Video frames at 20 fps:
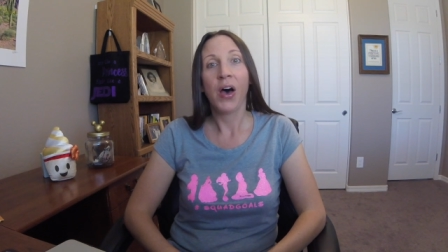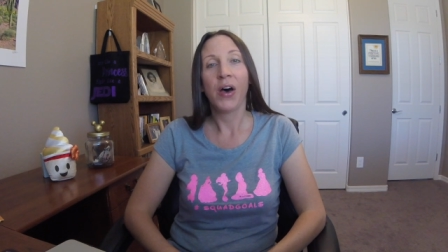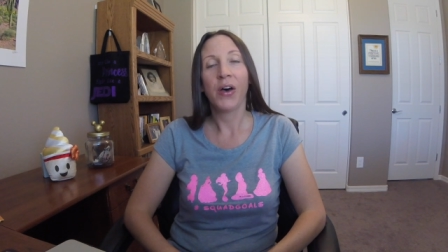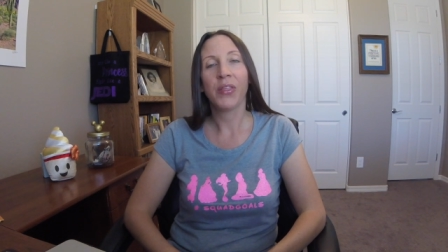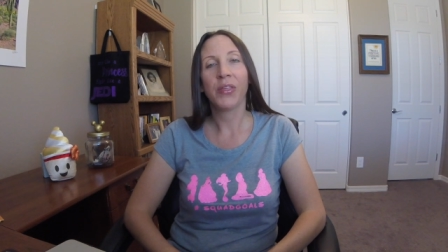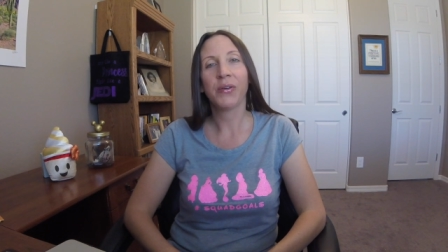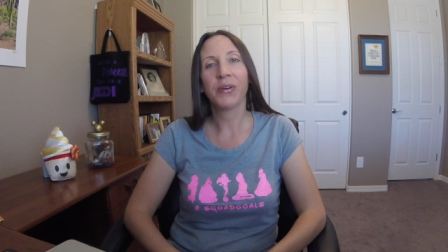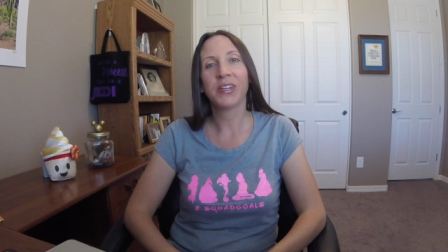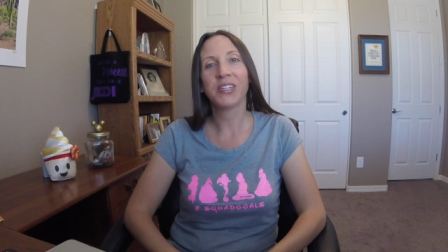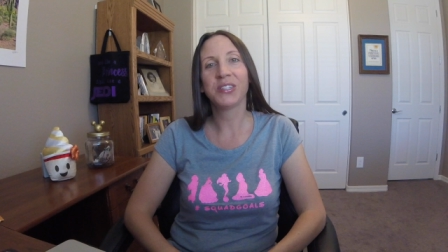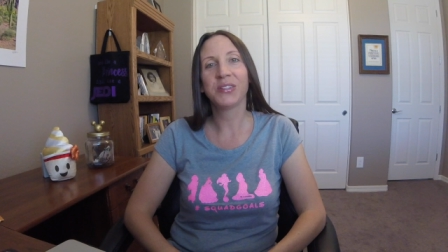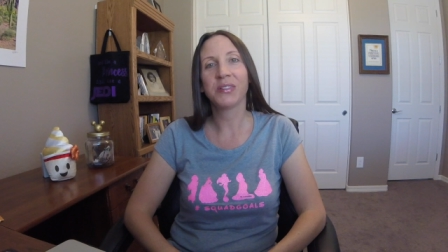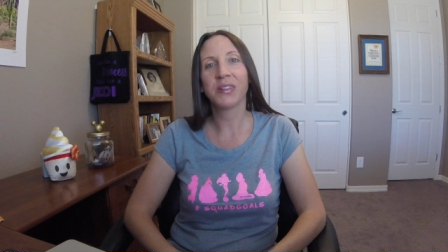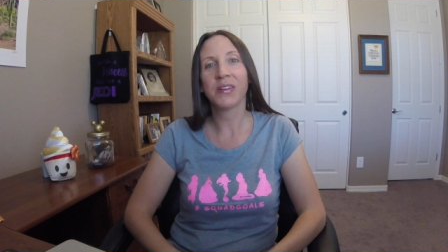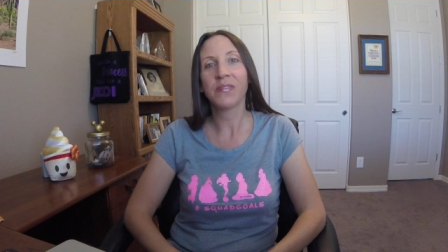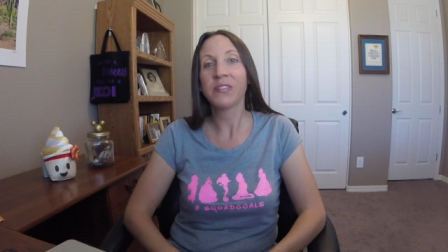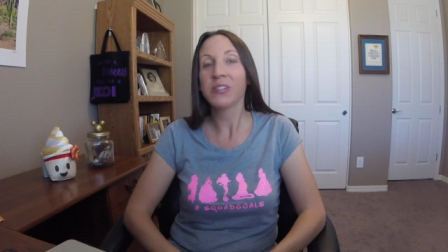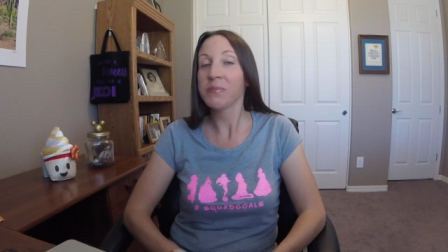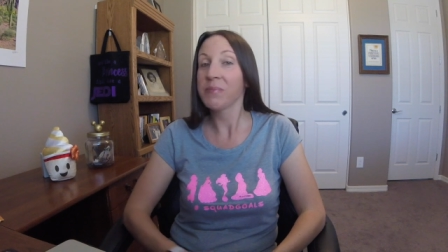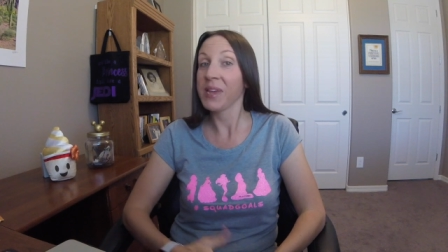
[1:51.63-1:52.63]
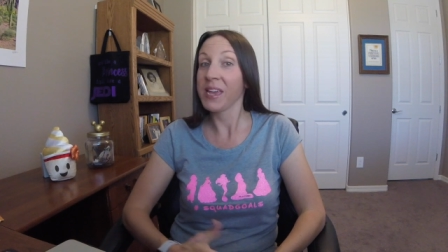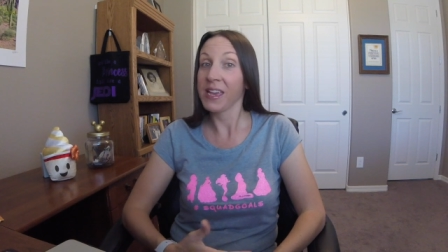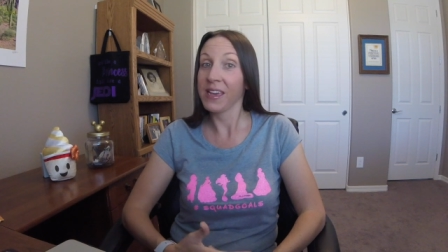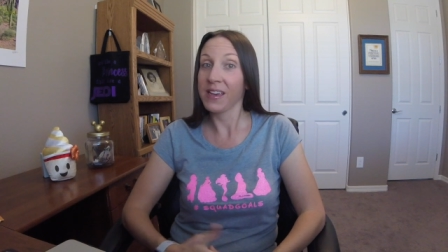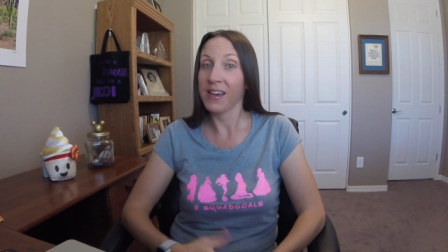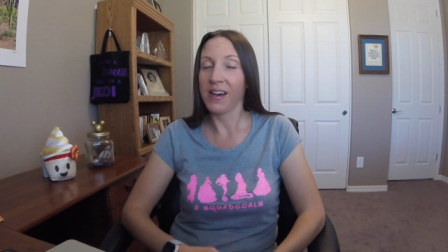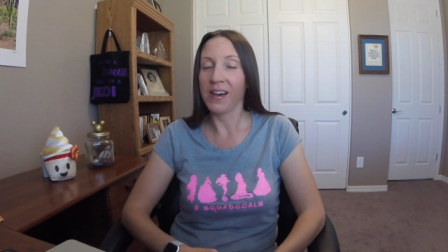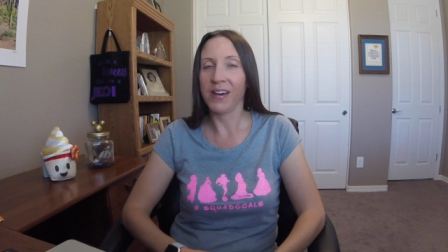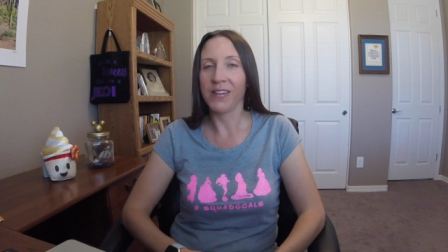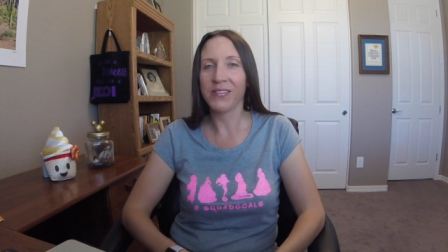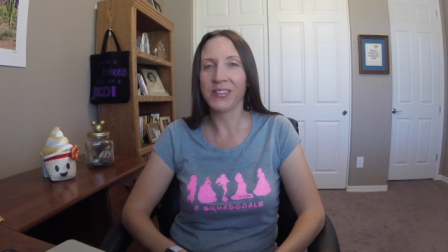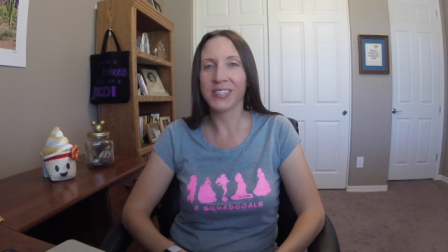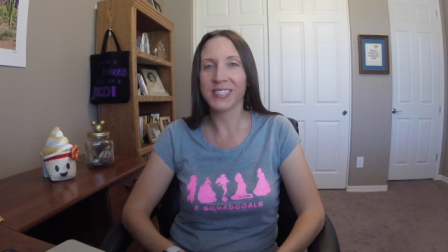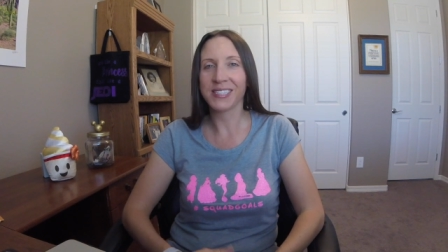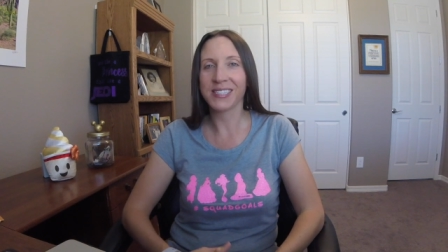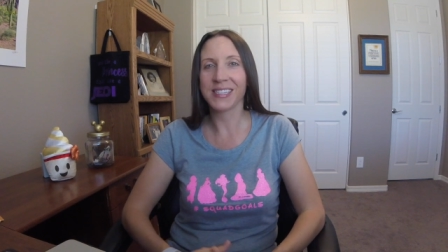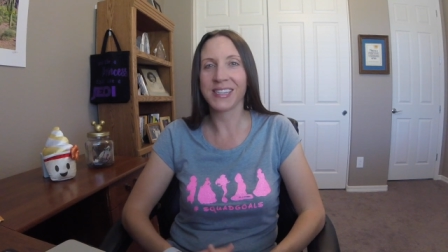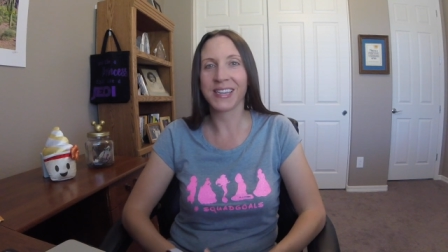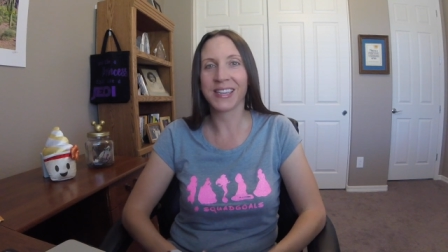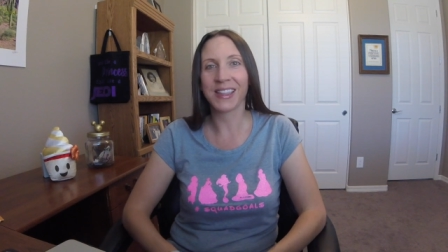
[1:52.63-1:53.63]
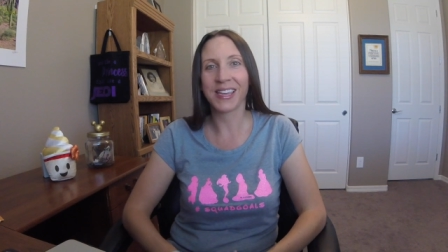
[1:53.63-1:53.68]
Although I do love to bake, obviously,